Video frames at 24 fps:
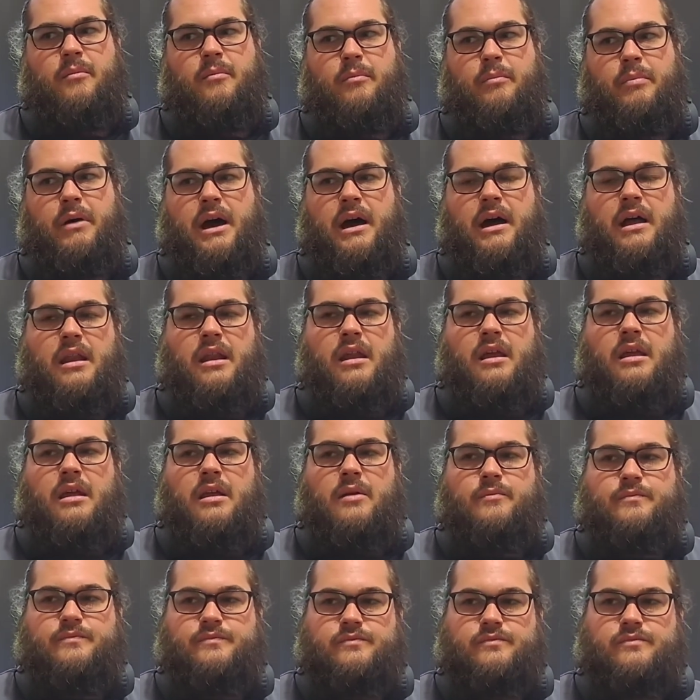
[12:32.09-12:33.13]
But
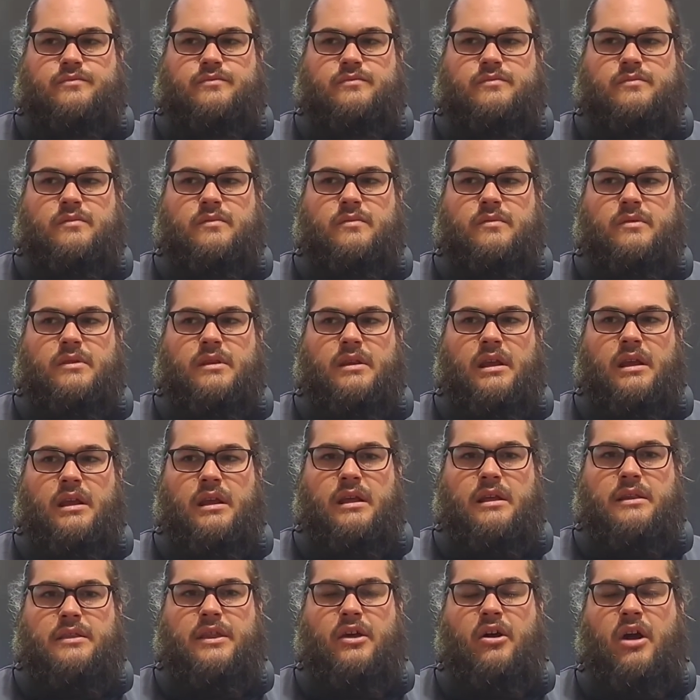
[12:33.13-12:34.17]

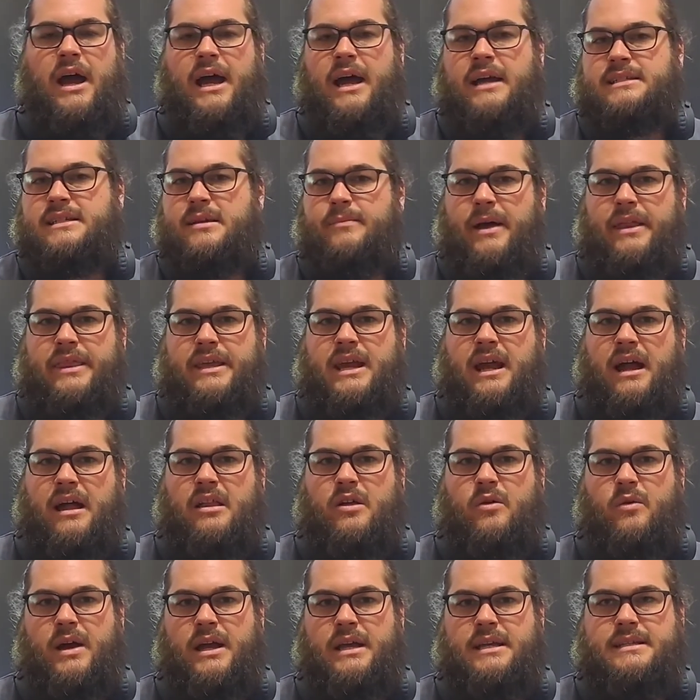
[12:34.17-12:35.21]
there are some other
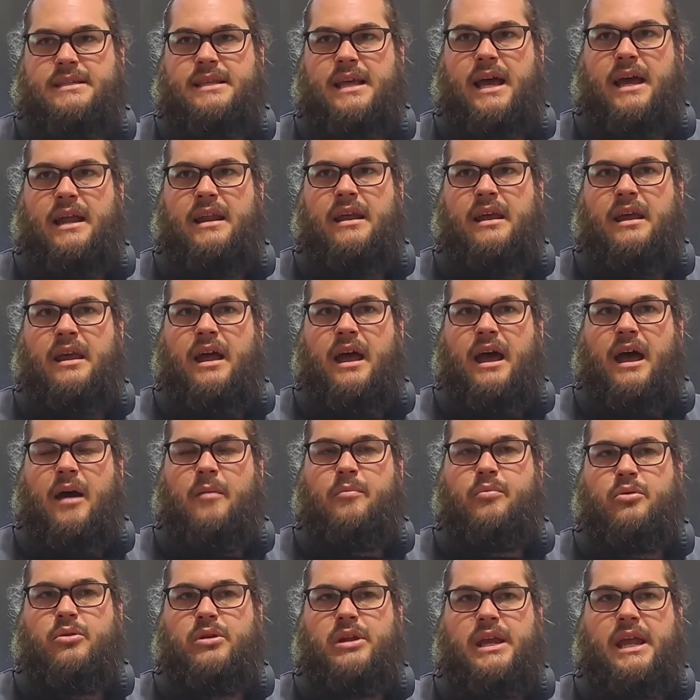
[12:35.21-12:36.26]
colorways that are
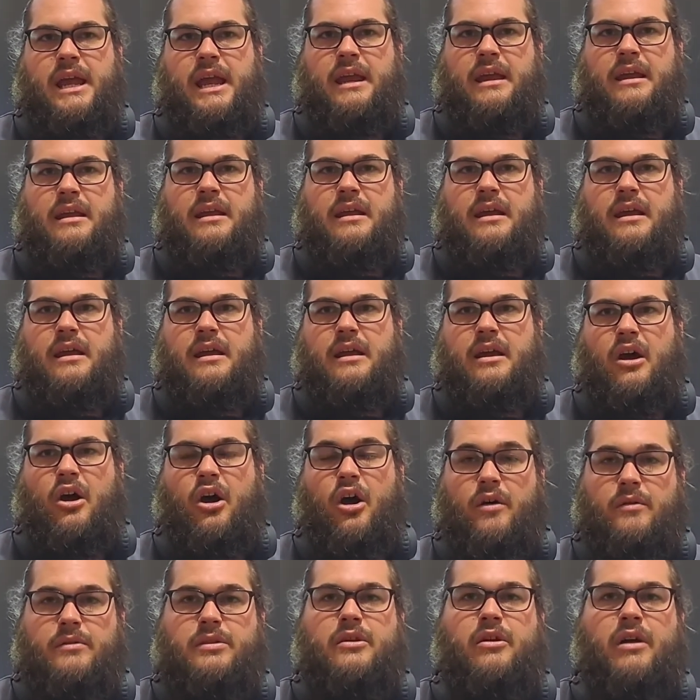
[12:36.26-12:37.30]
putting...
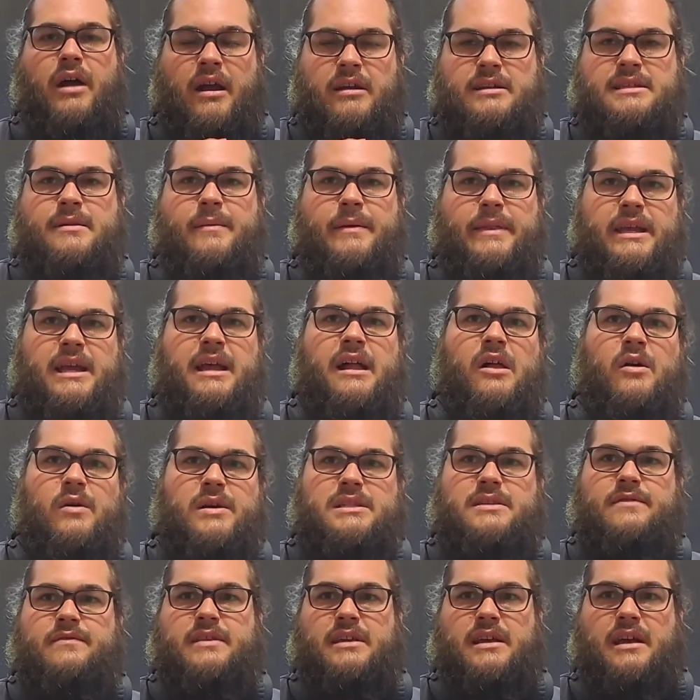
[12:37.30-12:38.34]
there are some other
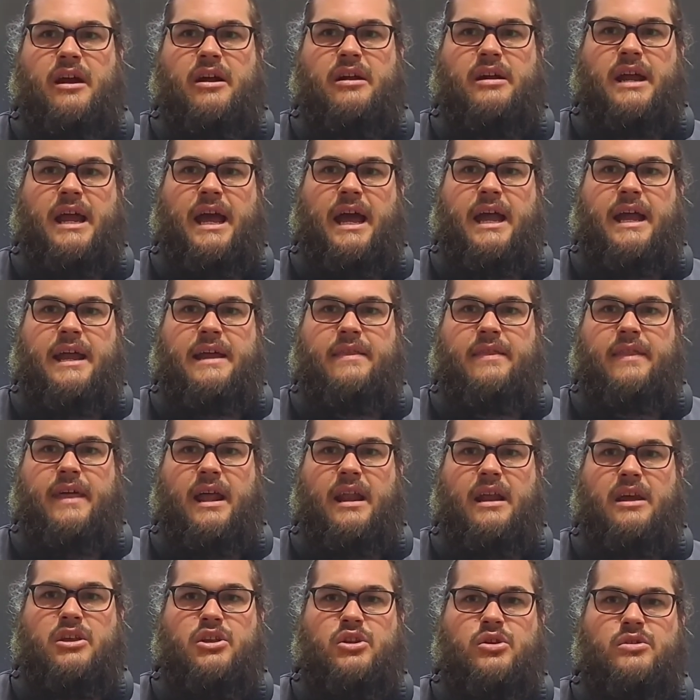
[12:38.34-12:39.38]
colorways of the Curry 8 that
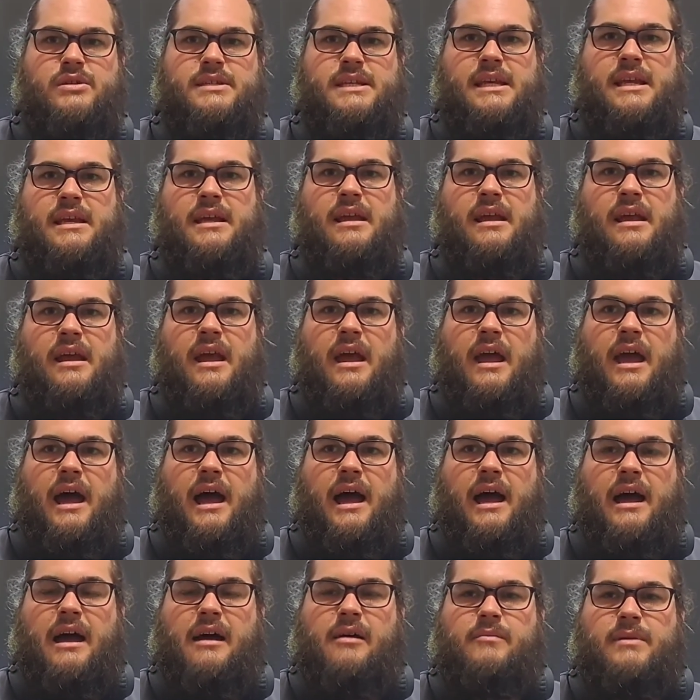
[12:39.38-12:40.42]
are using
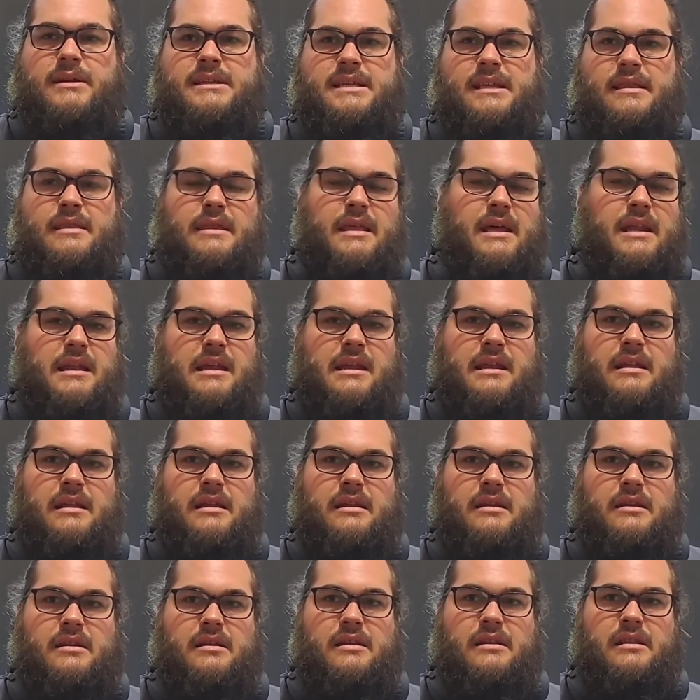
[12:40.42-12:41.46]
a synthetic
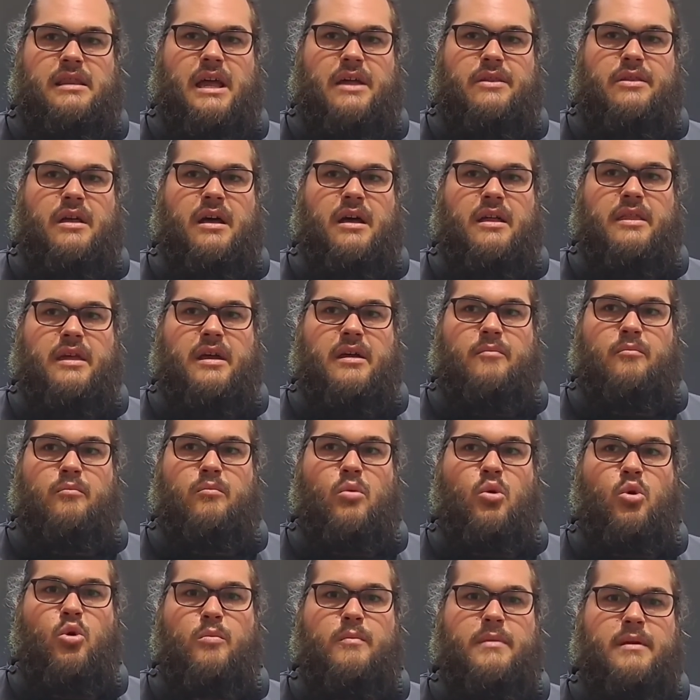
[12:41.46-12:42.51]
leather that
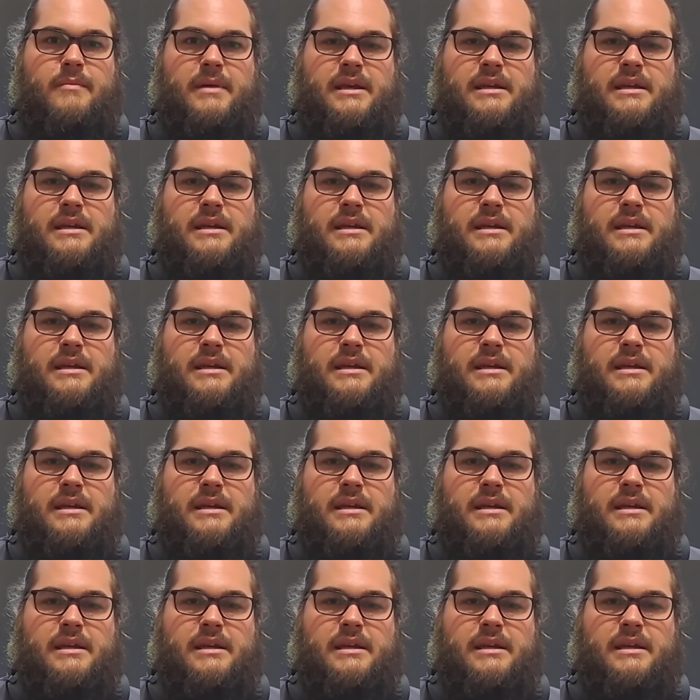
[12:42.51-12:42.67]
more